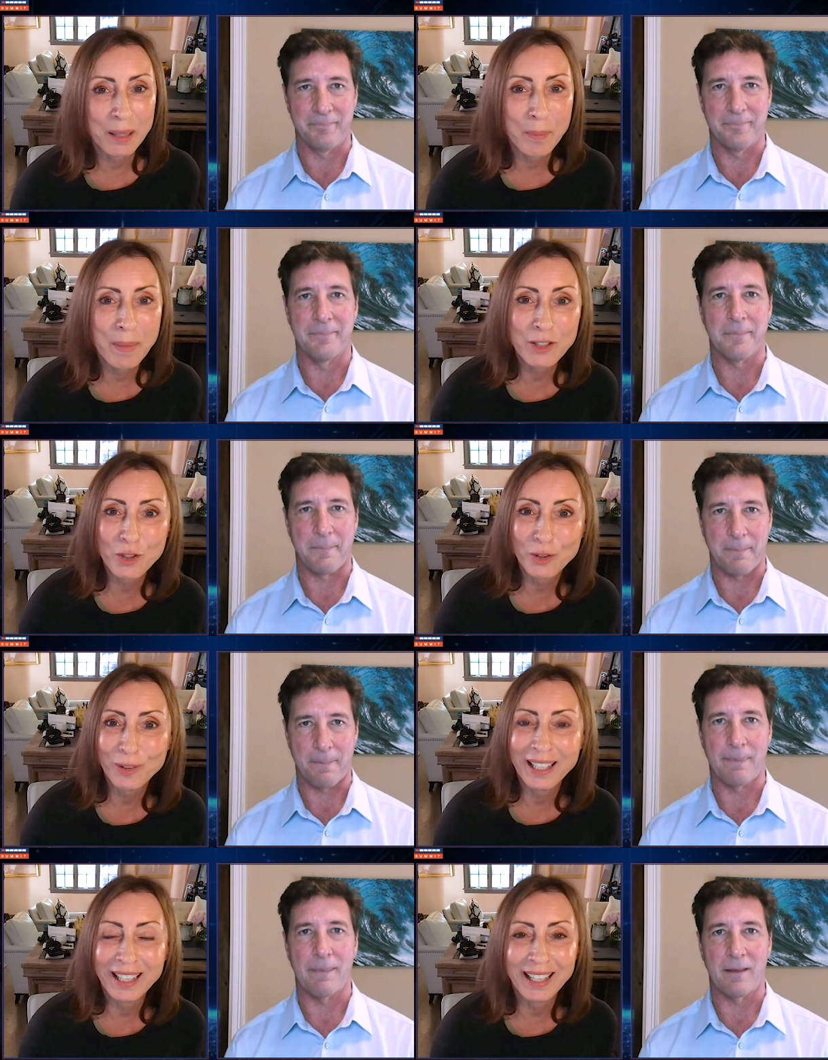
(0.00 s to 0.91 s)
Speaker 1: and
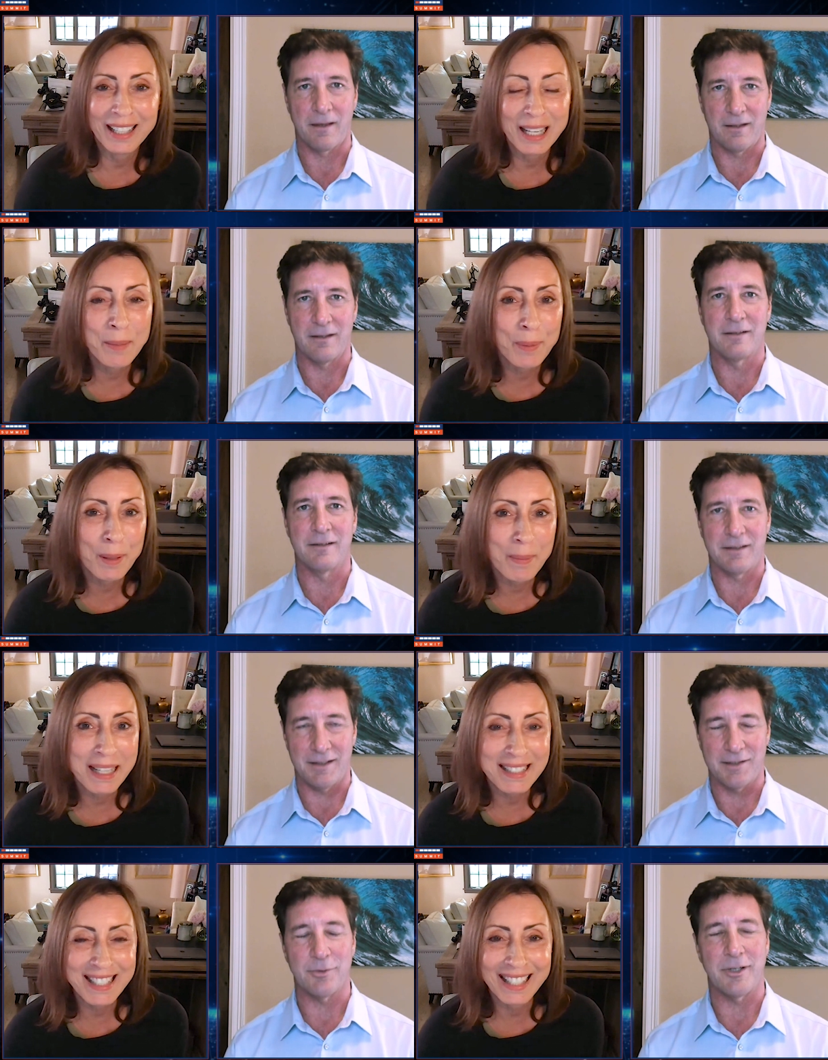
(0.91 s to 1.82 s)
measuring and
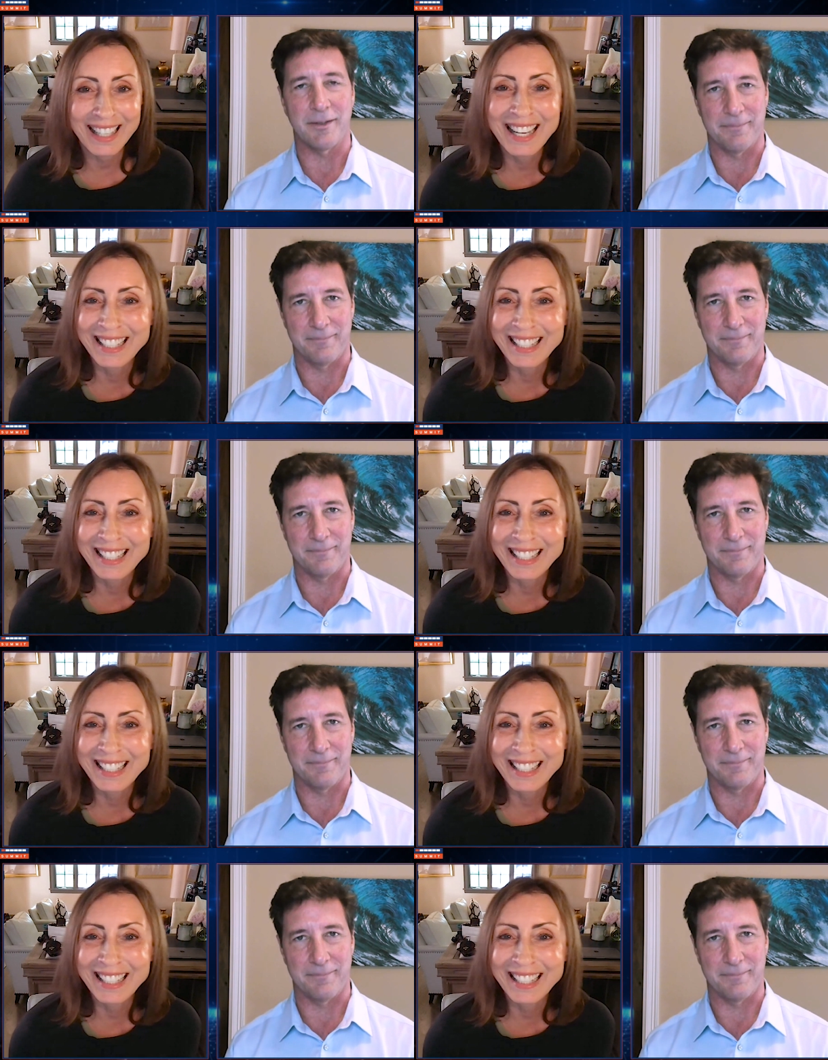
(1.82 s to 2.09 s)
implementing